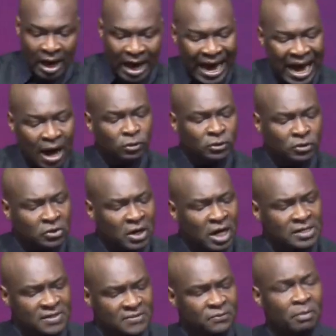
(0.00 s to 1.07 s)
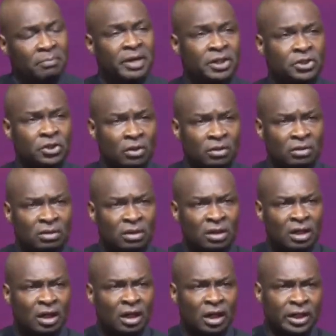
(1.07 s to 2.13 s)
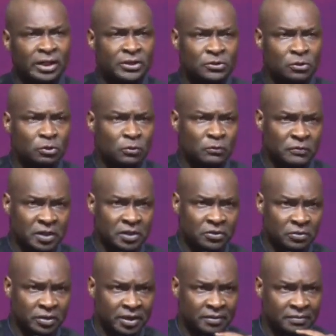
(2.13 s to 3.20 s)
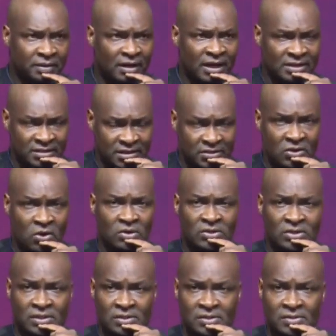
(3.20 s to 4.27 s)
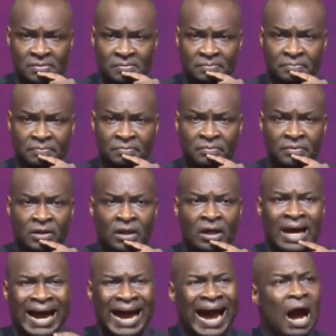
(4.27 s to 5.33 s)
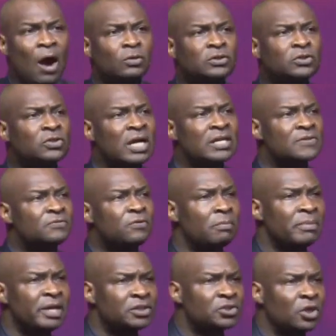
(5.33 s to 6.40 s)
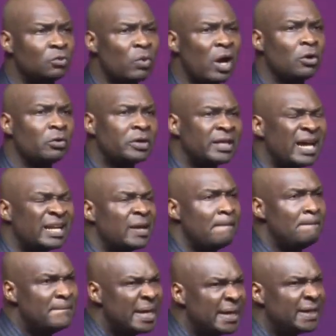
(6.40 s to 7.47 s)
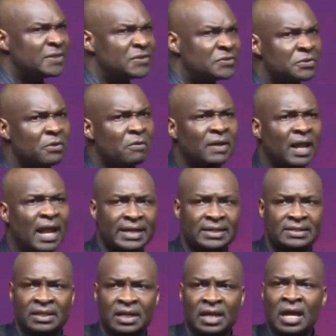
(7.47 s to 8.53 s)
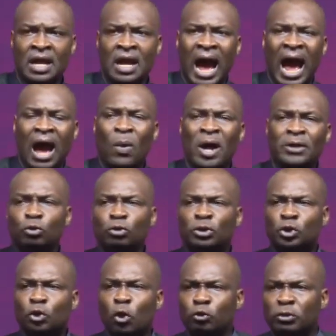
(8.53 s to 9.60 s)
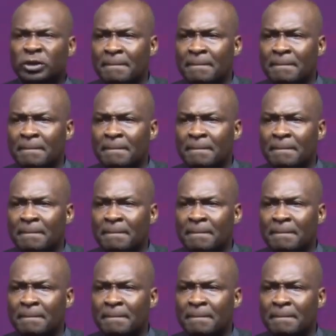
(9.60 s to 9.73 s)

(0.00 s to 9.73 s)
How transformation leads you to victory. Let's discuss this. How transformation, we're looking at the ministry of light. I want to show you